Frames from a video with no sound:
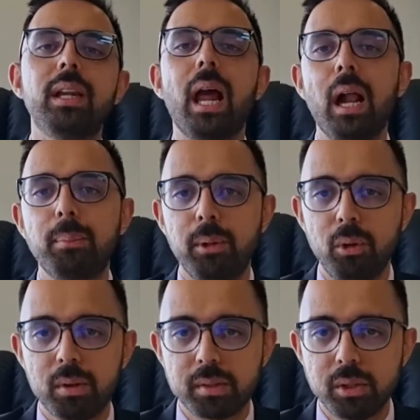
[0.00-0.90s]
you need help
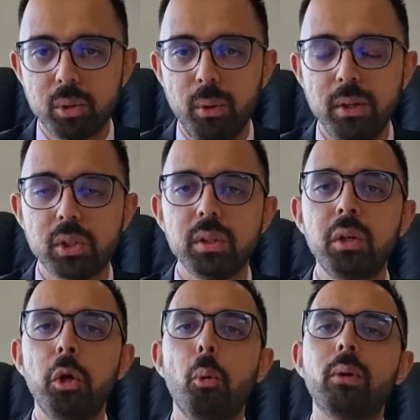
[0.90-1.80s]
in your
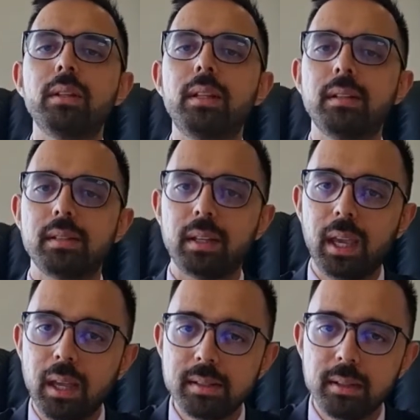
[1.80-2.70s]
situation, whether that's a
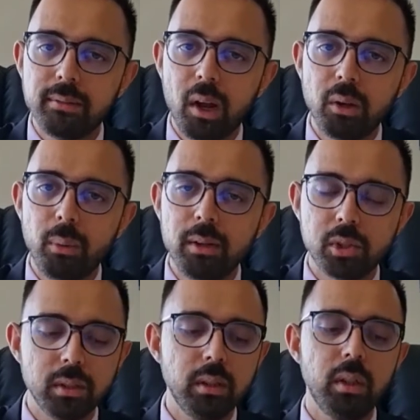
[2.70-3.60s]
case
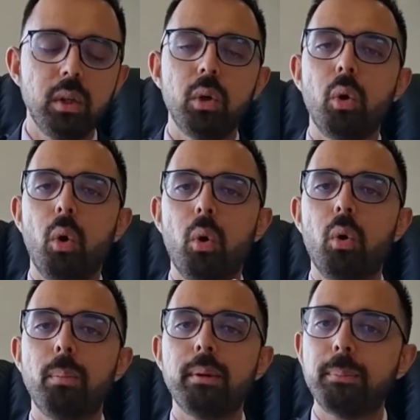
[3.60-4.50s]
evaluation
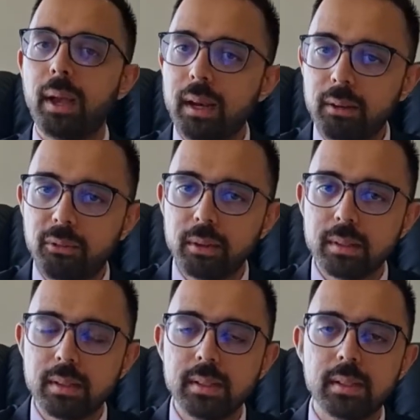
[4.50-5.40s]
or preparing for
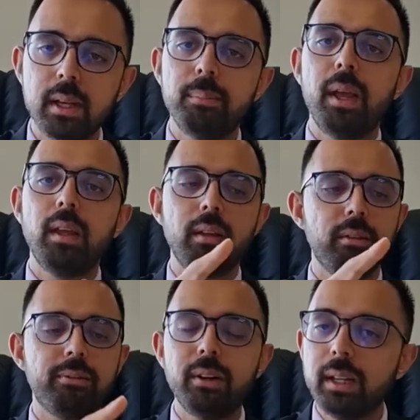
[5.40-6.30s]
the CCMA,
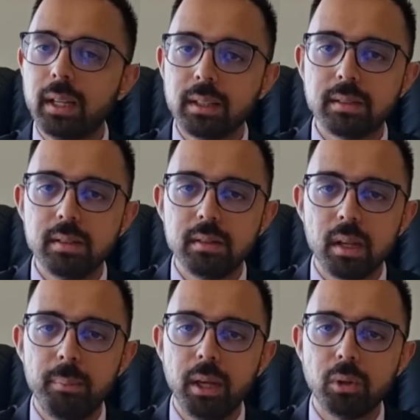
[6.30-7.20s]
filling in the
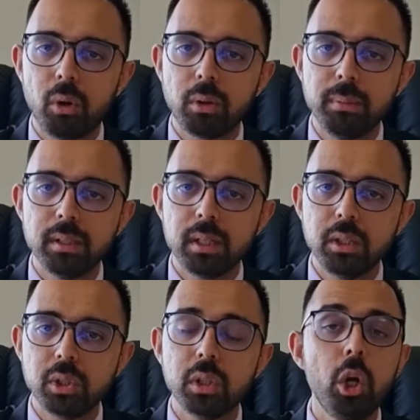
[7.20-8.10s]
CCMA
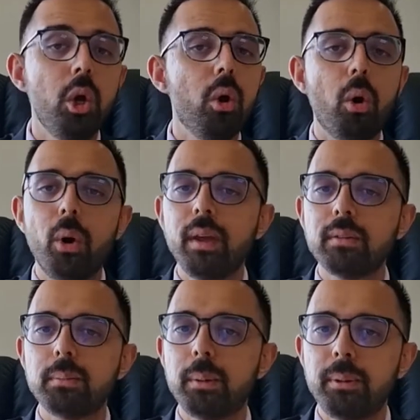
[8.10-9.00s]
documentation, or
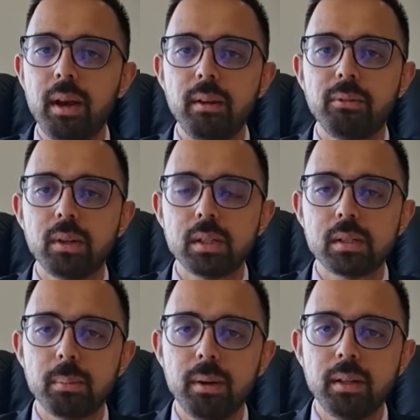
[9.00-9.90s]
even preparing for
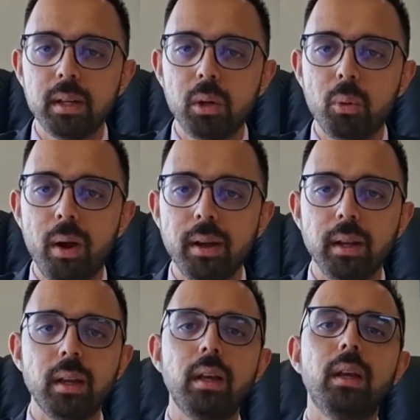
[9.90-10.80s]
disciplinary
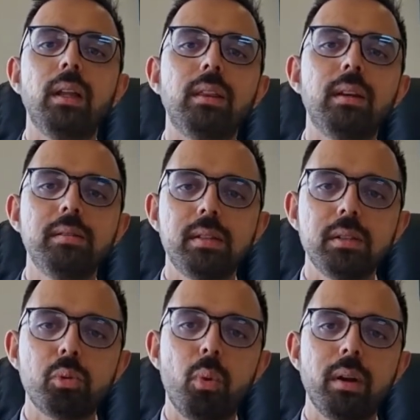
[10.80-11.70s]
inquiry. This
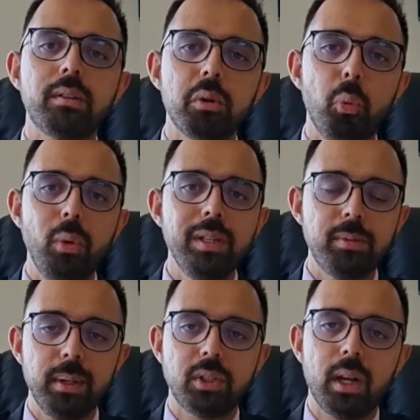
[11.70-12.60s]
is what we
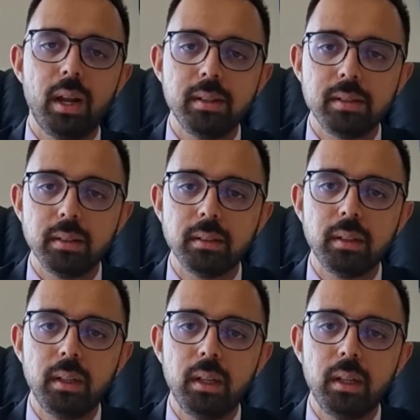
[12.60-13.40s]
specialize in.